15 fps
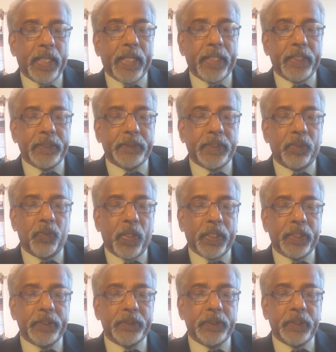against the
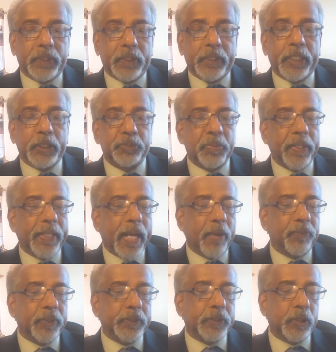virus despite
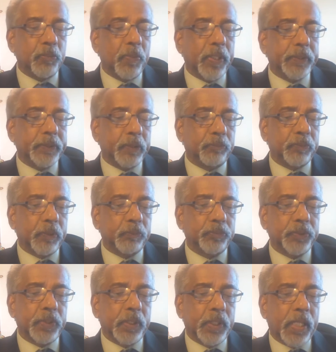having similar
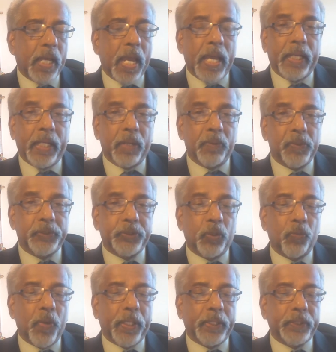symptoms and levels
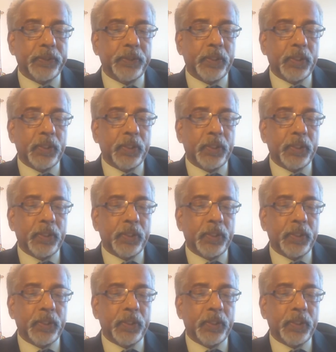of virus.